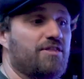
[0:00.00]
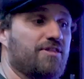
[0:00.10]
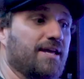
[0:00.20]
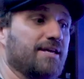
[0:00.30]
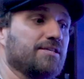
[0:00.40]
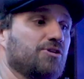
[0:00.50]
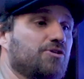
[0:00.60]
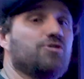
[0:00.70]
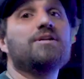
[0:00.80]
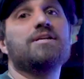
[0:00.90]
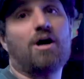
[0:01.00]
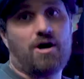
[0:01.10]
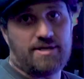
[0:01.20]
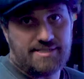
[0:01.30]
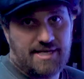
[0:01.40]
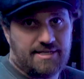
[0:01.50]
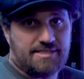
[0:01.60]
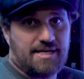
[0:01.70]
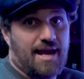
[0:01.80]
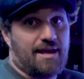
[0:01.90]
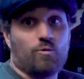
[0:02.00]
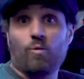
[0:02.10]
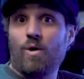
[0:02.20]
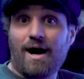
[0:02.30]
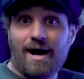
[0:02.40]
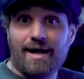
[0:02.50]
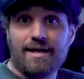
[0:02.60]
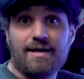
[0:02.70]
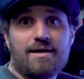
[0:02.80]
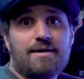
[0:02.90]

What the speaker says: think is good content and why?